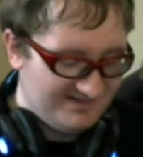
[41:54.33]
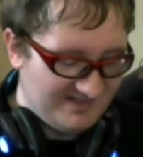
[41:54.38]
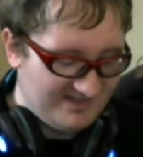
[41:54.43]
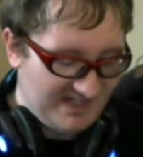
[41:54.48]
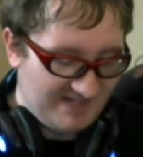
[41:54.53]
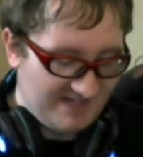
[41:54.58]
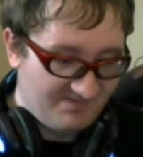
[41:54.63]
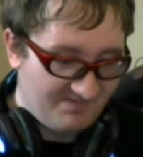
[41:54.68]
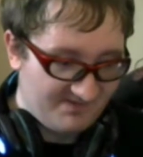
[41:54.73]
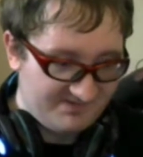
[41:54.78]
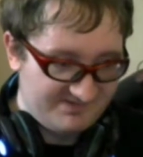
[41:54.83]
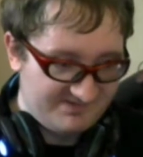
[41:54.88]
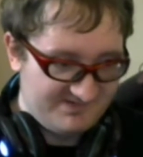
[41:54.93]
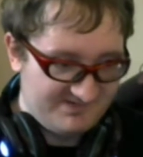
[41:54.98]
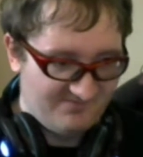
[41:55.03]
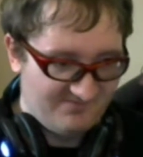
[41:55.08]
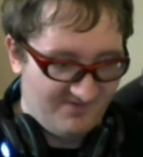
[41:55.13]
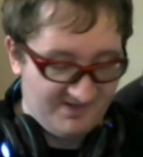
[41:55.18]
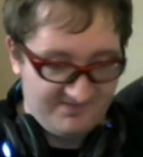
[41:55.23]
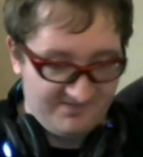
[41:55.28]
I purchased it
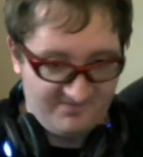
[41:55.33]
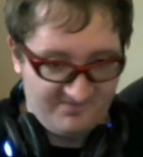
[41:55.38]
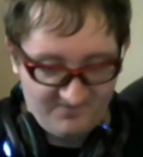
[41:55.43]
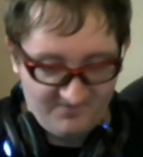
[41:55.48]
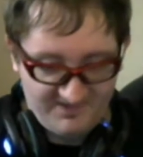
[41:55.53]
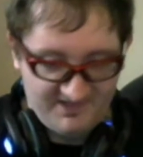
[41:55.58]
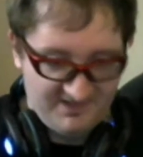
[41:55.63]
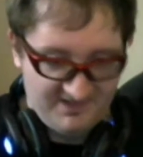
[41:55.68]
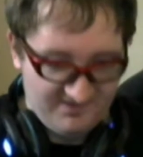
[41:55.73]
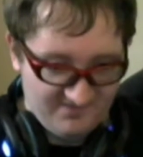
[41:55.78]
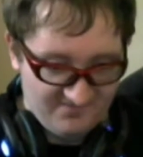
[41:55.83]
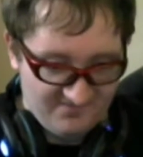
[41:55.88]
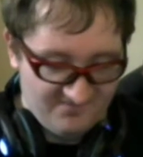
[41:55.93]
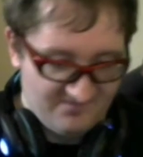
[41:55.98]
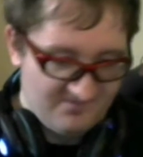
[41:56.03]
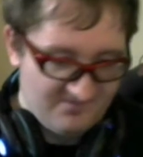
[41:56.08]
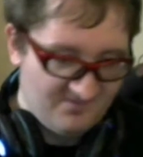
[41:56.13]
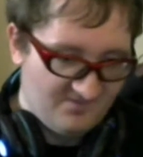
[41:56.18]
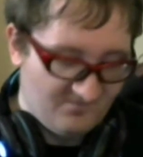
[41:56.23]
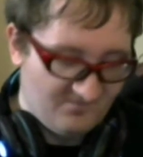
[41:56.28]
once for Wii U,
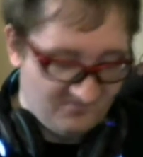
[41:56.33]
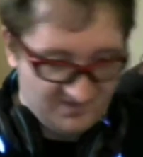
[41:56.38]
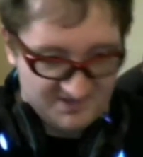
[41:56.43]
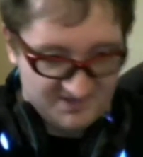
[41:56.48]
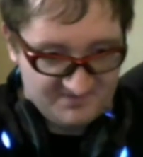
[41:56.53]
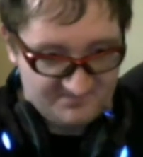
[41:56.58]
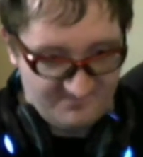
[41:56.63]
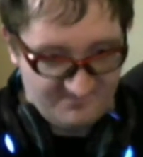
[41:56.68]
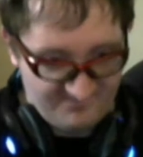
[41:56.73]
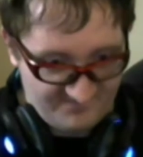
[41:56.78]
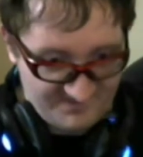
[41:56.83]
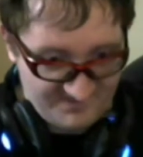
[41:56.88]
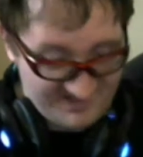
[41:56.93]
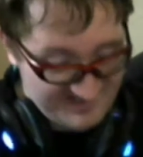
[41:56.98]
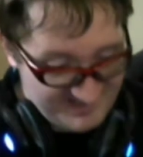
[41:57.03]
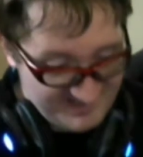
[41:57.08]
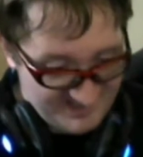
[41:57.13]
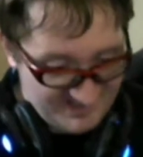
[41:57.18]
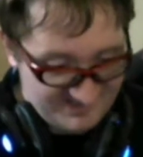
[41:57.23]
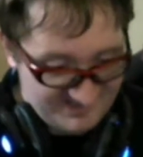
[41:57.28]
once for
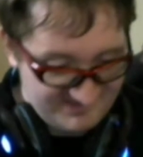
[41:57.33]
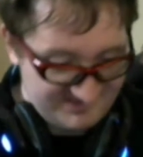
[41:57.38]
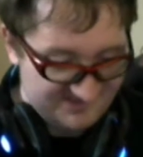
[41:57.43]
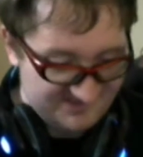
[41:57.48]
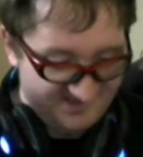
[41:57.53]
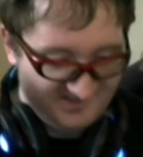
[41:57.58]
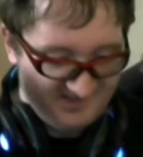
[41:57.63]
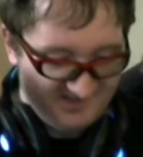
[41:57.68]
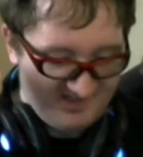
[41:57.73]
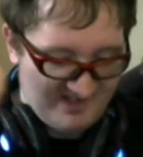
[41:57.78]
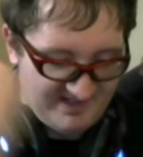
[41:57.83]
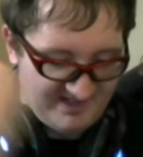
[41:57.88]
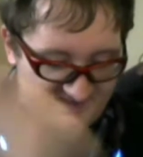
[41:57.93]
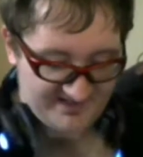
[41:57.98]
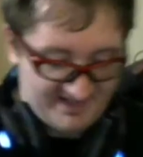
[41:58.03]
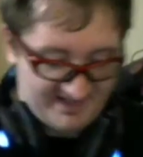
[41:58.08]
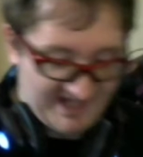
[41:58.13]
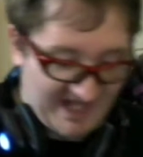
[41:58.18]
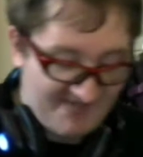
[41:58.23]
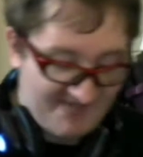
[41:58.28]
3DS, and then
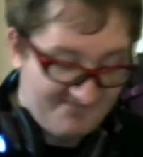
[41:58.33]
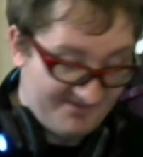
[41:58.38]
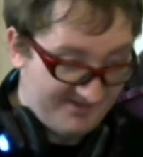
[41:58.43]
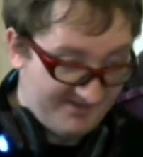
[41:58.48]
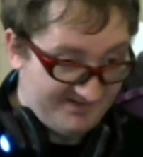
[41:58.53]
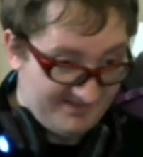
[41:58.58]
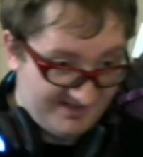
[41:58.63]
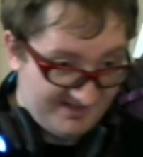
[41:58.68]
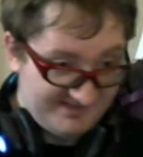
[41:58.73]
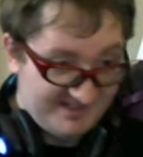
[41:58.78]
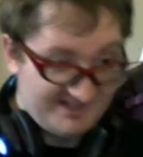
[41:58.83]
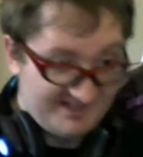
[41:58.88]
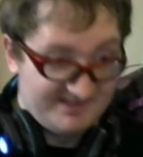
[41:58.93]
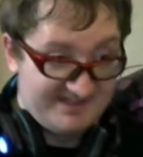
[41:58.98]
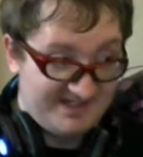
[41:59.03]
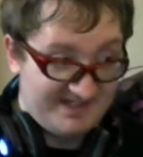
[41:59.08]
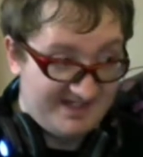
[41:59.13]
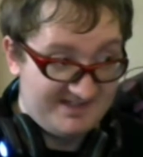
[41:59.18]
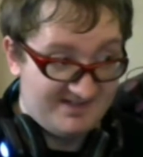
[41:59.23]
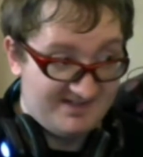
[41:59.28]
I have it yet
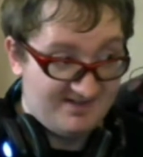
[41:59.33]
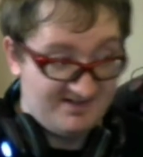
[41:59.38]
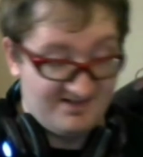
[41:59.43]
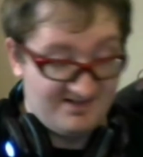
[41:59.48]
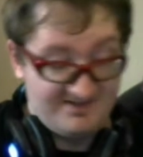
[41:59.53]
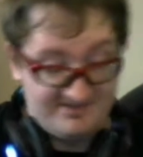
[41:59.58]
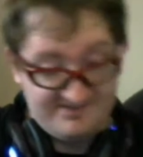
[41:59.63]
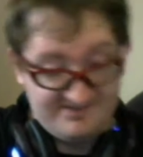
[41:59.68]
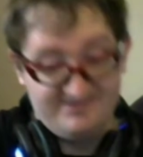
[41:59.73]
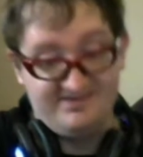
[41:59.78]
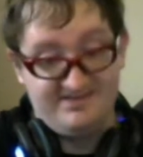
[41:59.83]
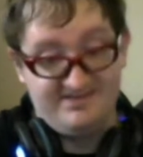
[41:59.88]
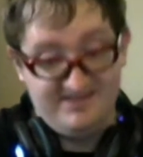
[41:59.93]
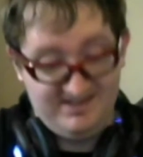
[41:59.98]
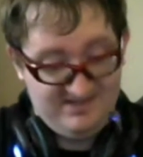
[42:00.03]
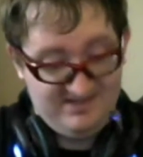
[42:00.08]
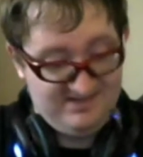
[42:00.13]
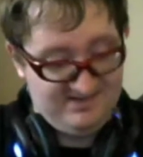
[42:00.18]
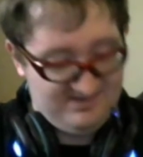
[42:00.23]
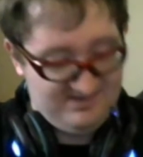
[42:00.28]
again on
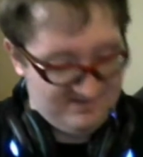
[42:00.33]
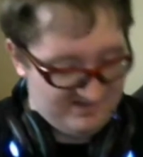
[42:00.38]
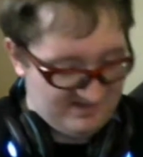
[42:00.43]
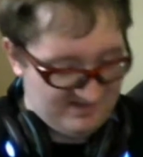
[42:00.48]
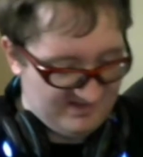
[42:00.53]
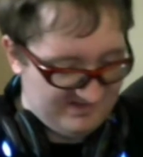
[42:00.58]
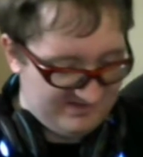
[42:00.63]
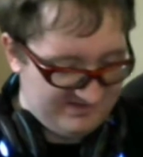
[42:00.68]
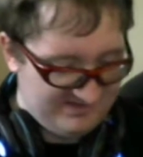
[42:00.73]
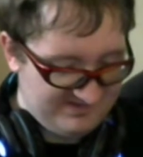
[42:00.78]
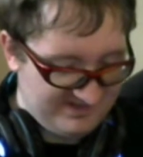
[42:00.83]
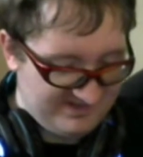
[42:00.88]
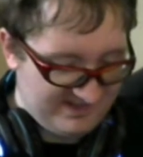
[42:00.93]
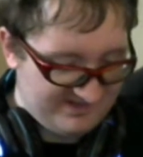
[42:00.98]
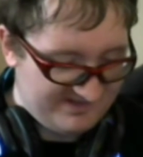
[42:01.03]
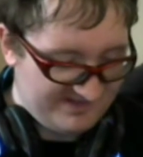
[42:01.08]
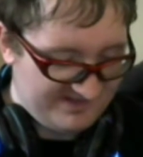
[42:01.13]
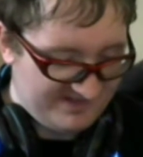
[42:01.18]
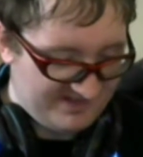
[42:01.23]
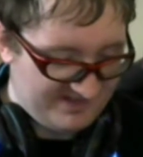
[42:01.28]
the
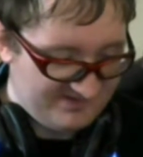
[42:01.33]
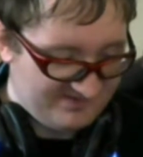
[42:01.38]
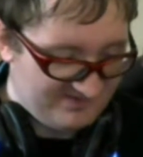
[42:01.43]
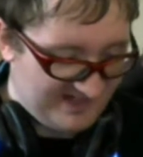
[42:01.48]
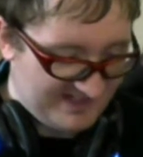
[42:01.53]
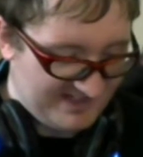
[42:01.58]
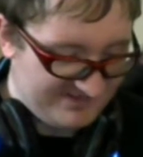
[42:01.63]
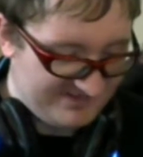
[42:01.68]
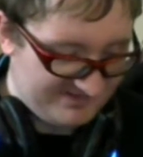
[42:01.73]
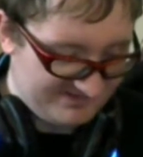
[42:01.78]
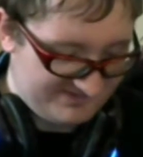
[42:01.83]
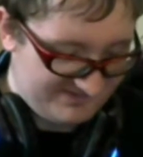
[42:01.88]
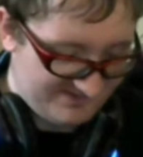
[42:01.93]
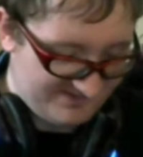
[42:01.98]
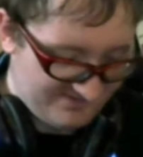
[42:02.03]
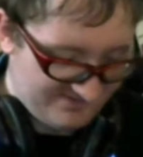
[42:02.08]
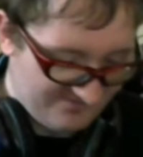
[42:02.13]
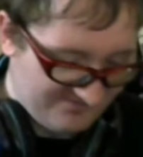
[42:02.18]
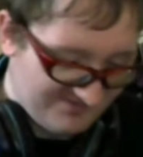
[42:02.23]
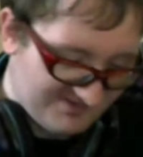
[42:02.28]
SNES Classic.
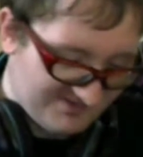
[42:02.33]
So,